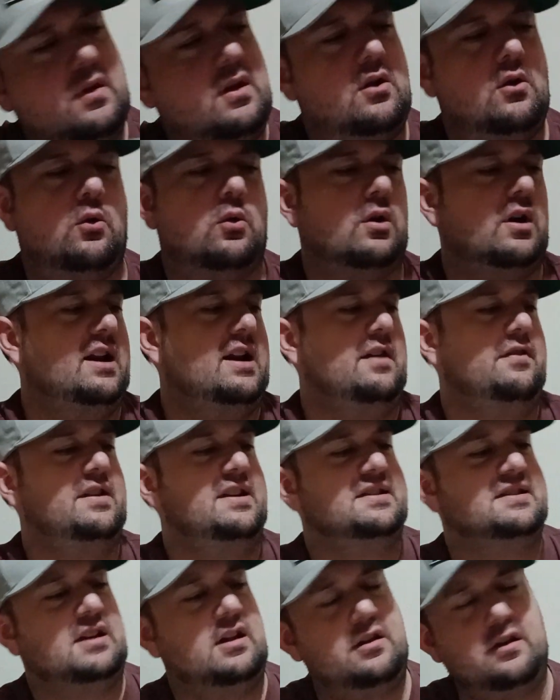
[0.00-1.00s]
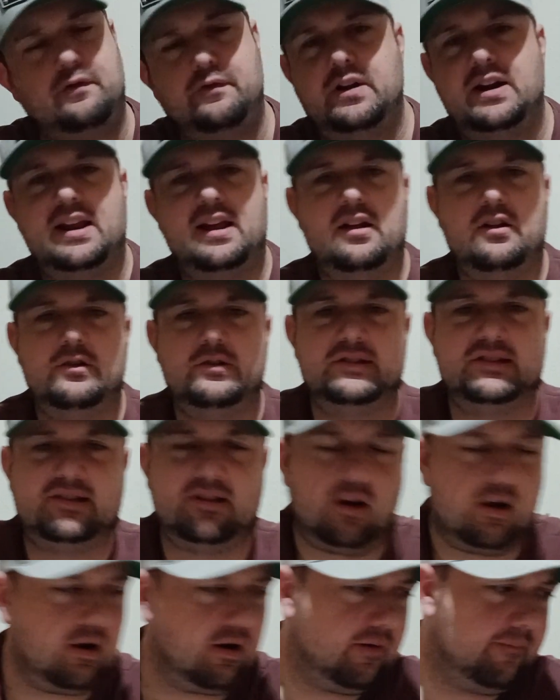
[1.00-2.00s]
or any of these other
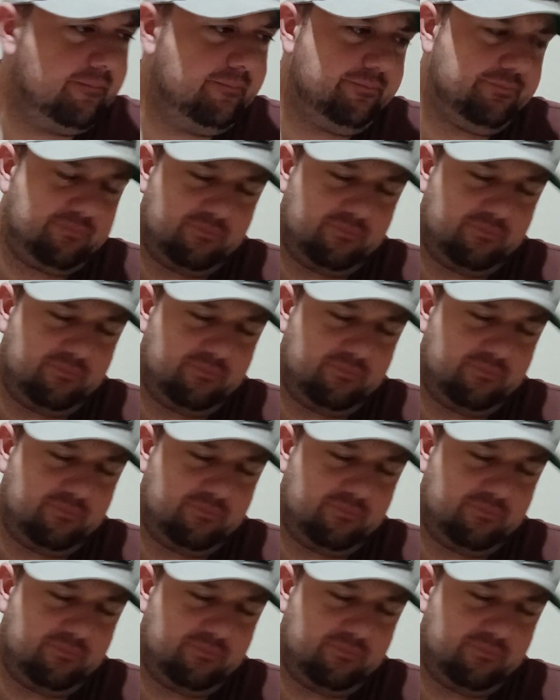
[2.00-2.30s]
videos or